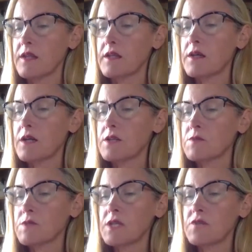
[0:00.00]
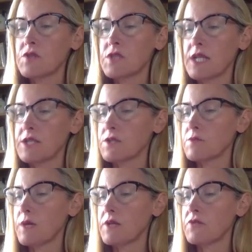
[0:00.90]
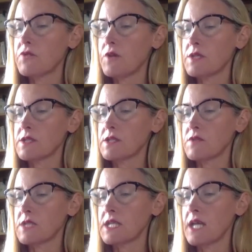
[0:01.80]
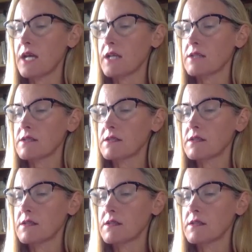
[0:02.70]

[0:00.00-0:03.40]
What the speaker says: The garden was overshadowed by the forest of the texts.